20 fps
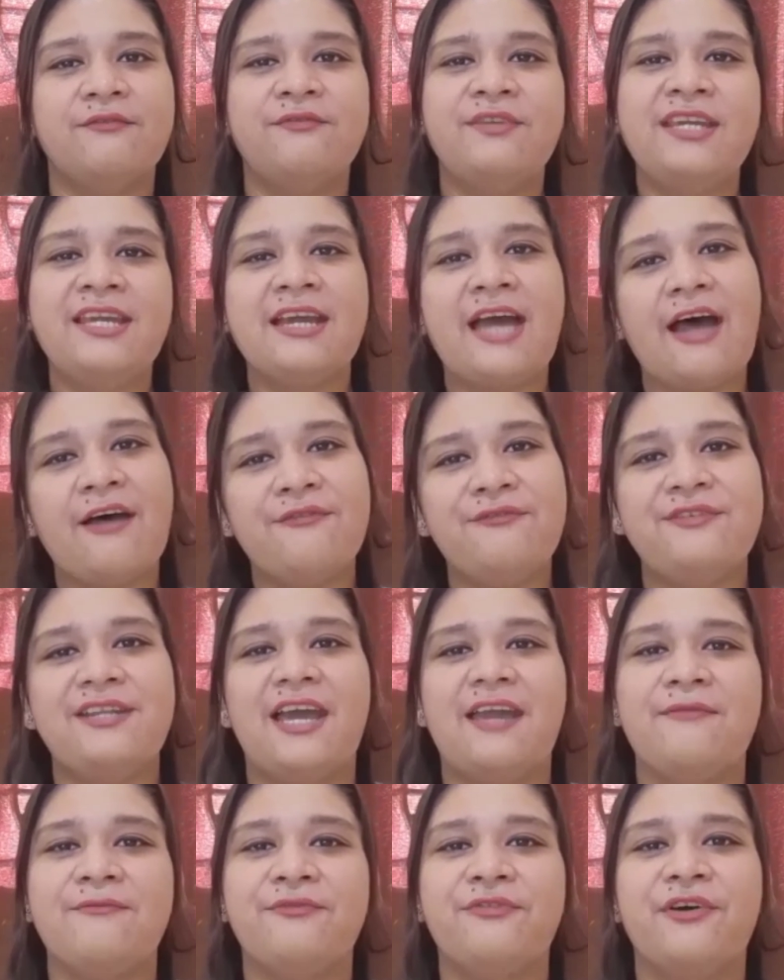we have
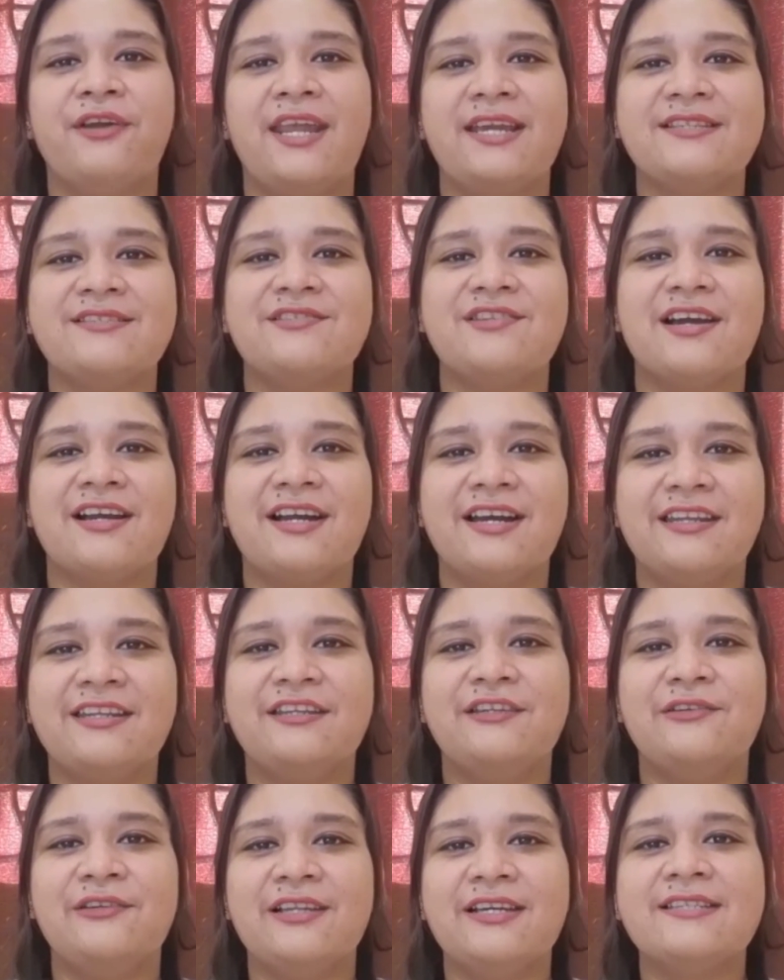time for
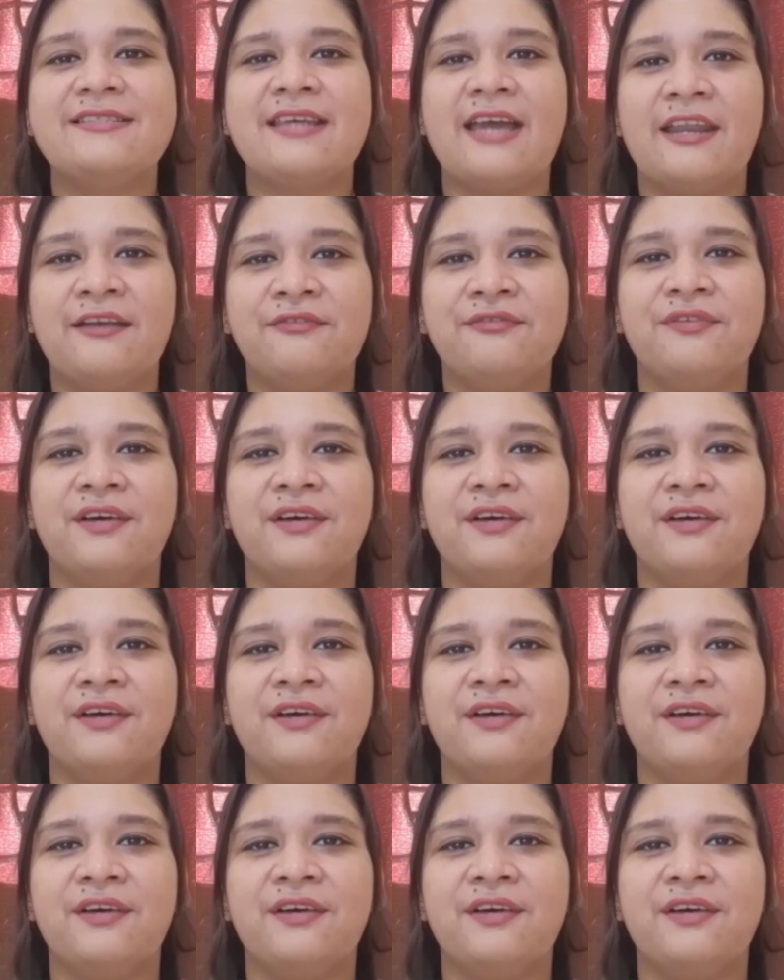extracurriculars and